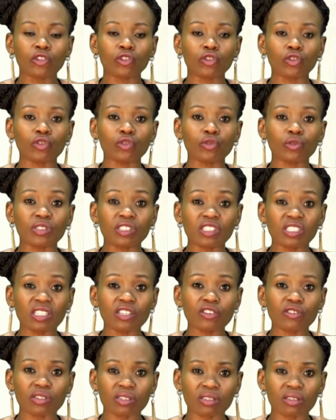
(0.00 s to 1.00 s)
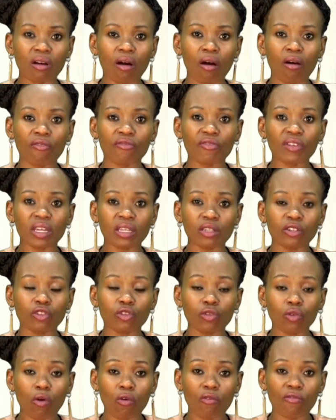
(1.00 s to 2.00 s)
Do you see yourself in
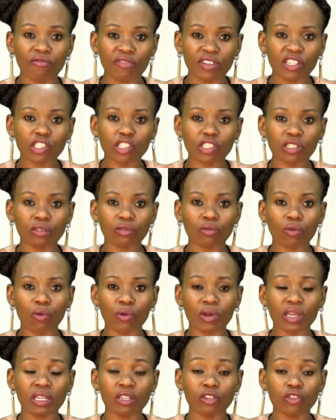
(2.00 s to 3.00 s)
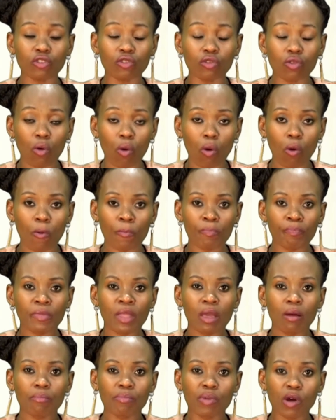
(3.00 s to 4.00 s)
your vision or in your
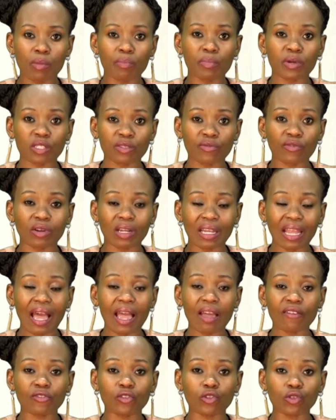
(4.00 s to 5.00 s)
purpose for life?